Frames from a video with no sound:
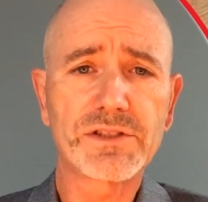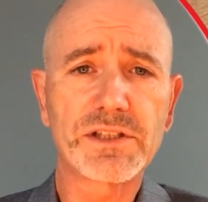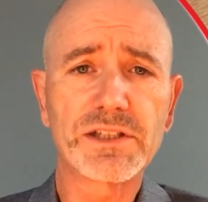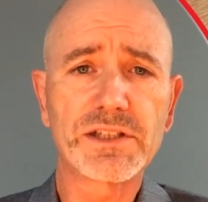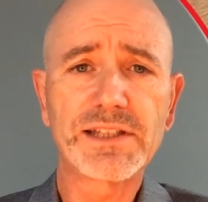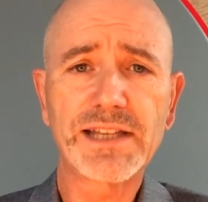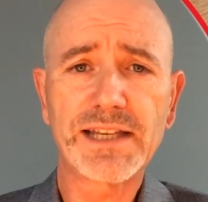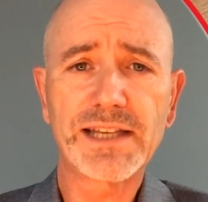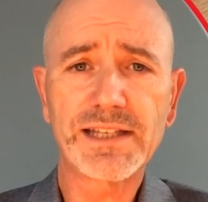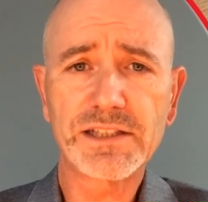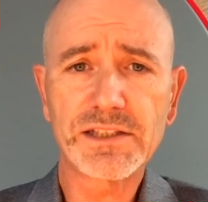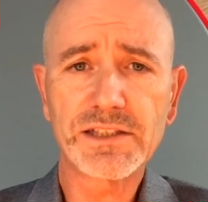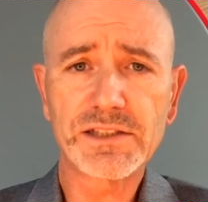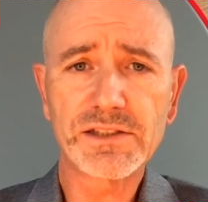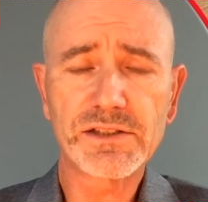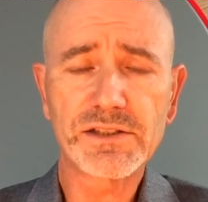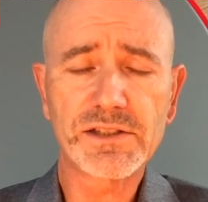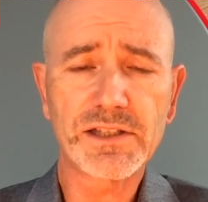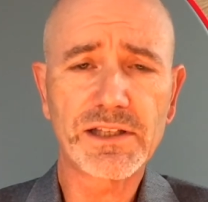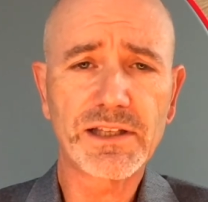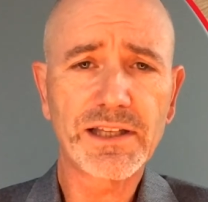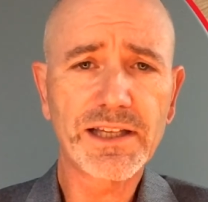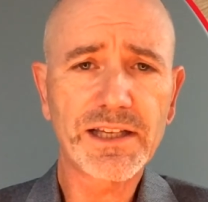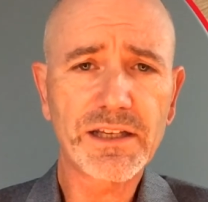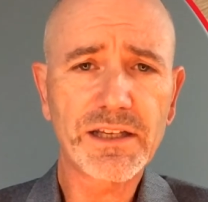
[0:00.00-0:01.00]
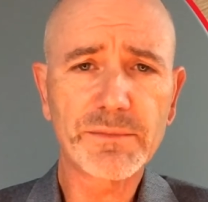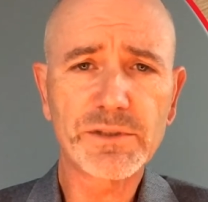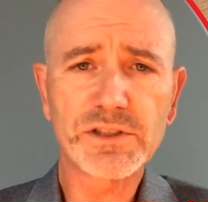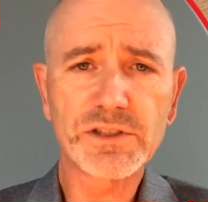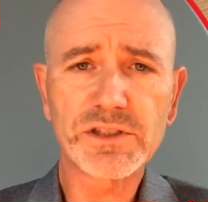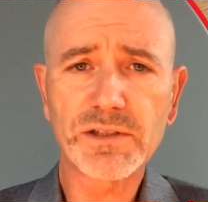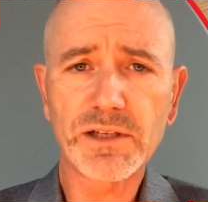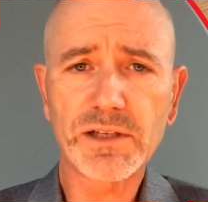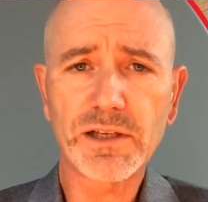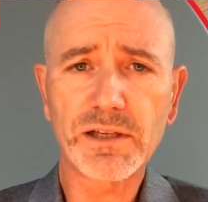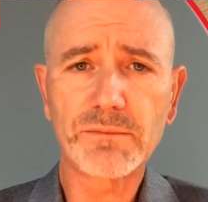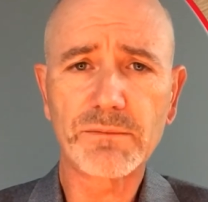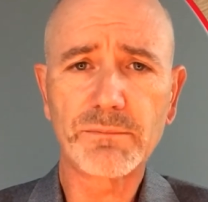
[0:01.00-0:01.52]
The tendons and
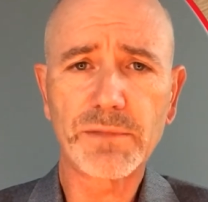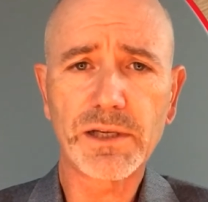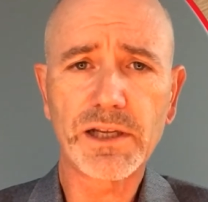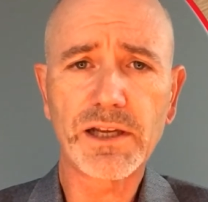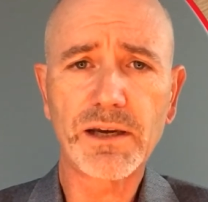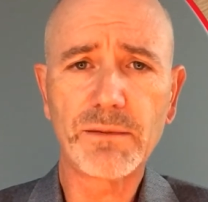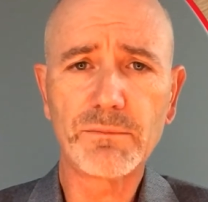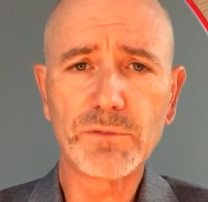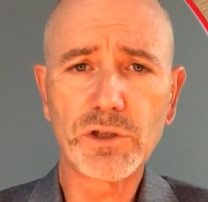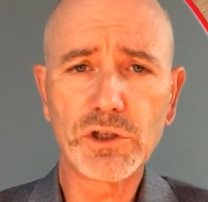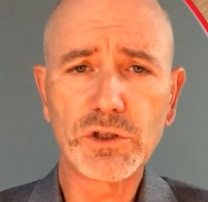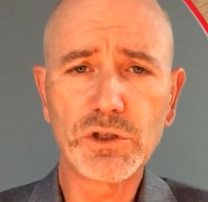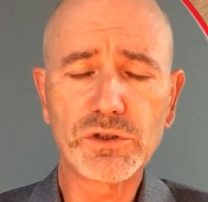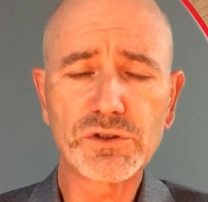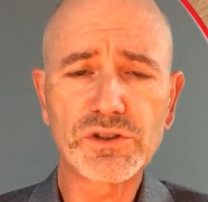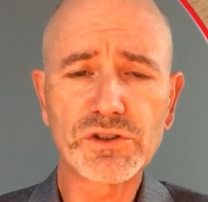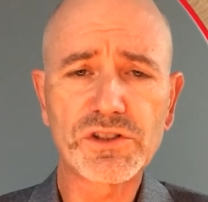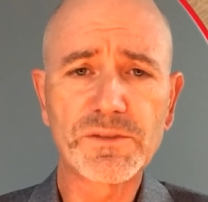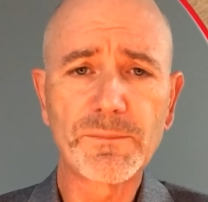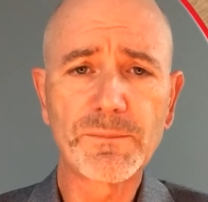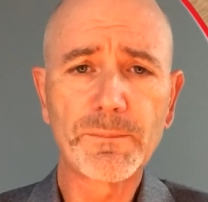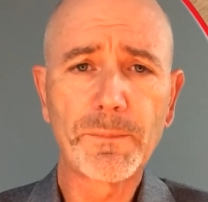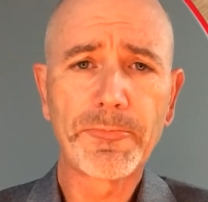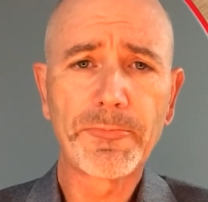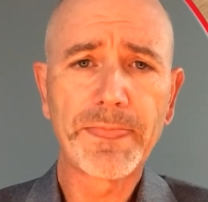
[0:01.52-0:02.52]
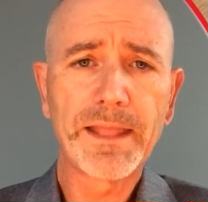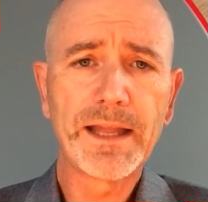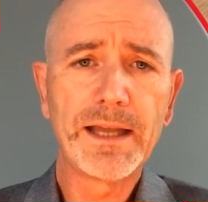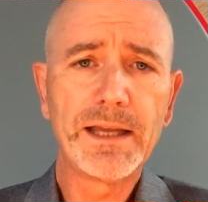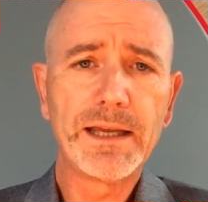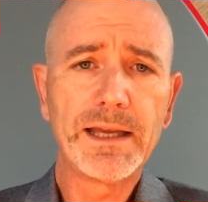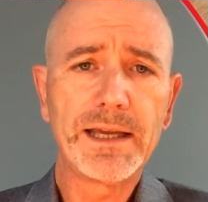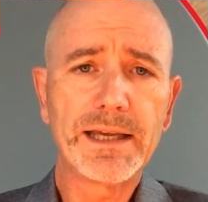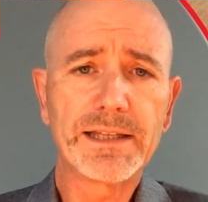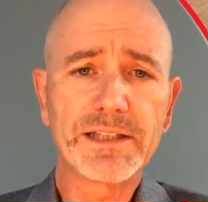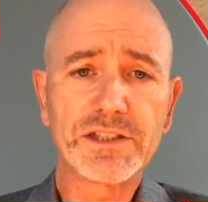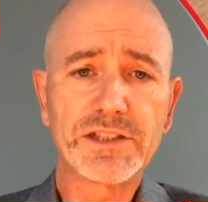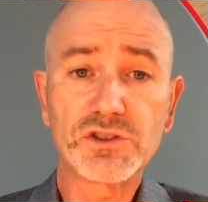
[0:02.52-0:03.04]
ligaments can become loose,
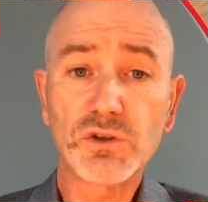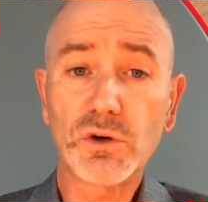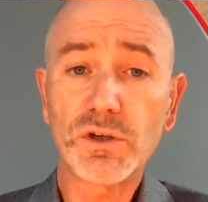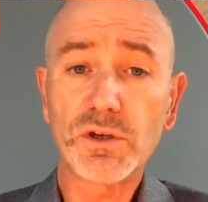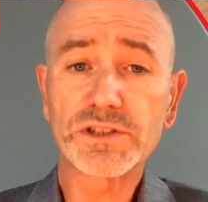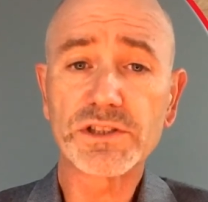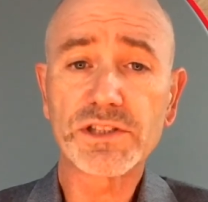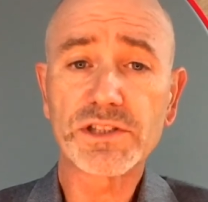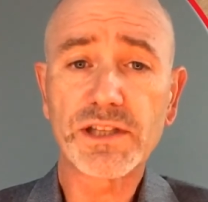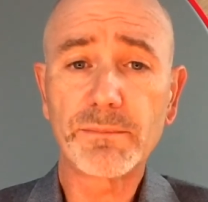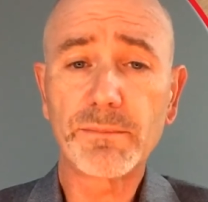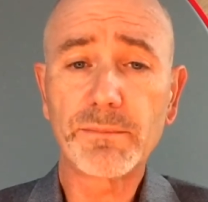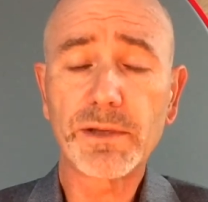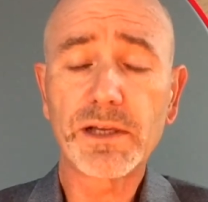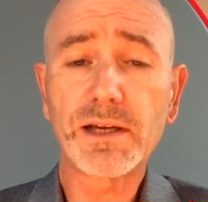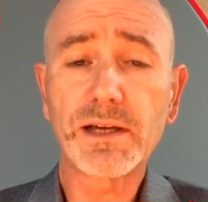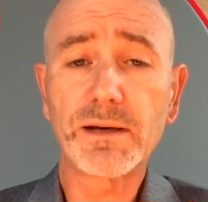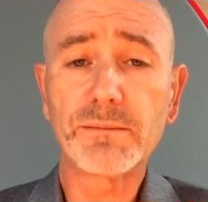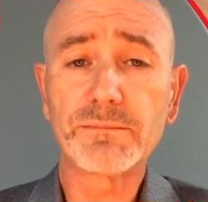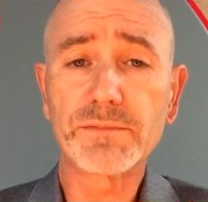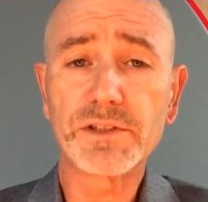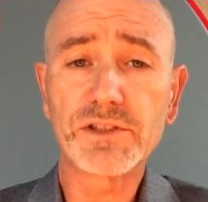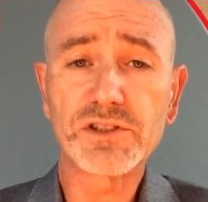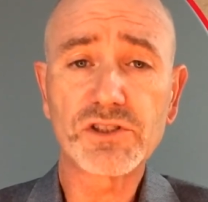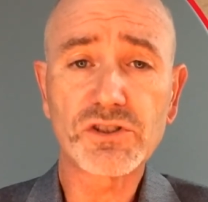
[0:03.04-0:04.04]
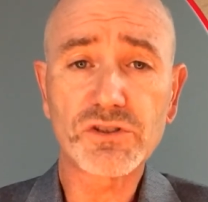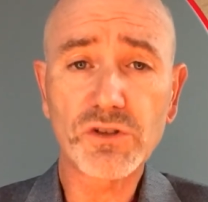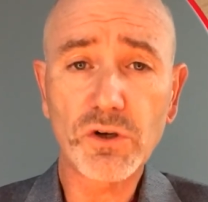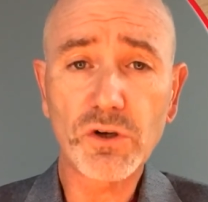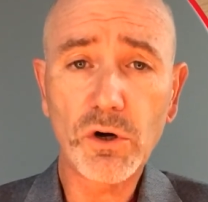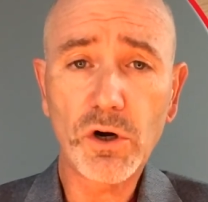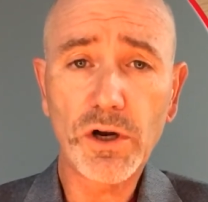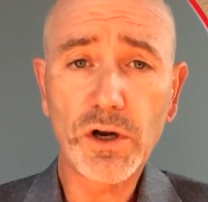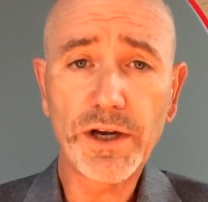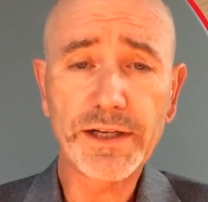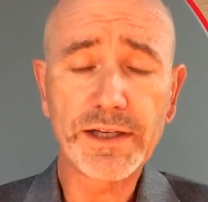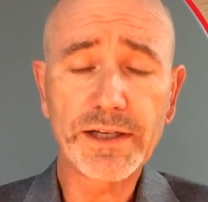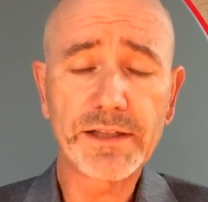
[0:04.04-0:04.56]
and the joints can become
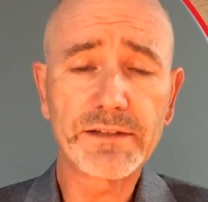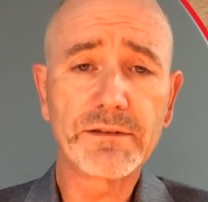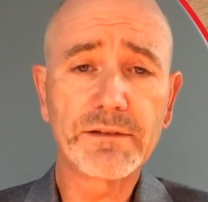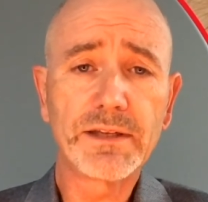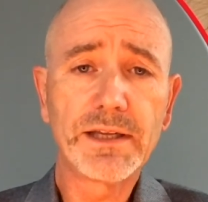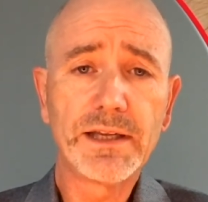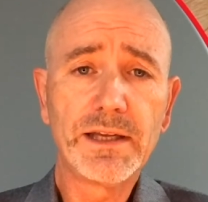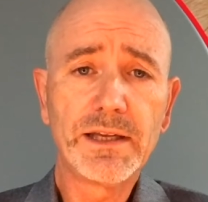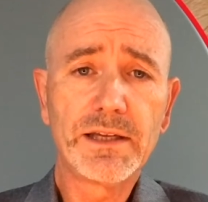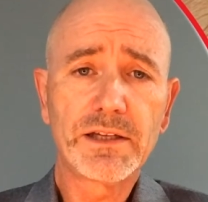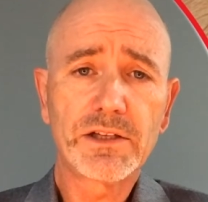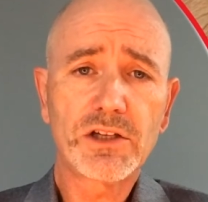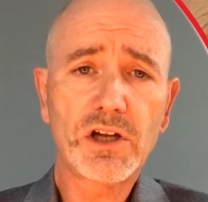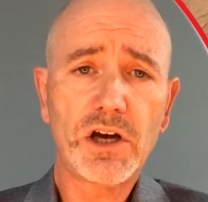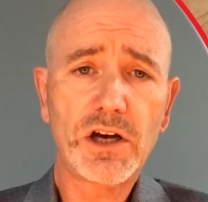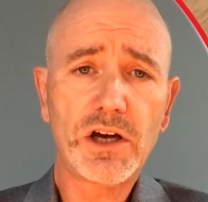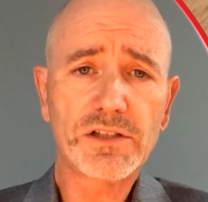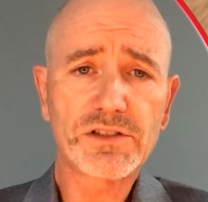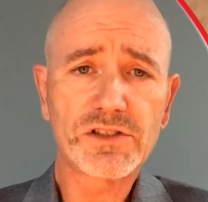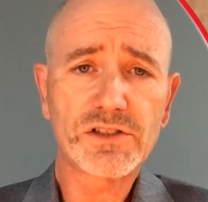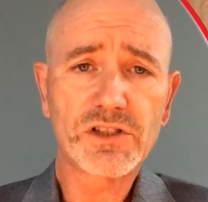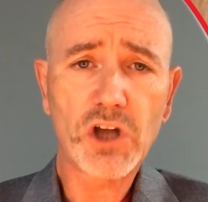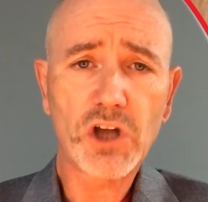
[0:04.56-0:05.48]
destroyed and cause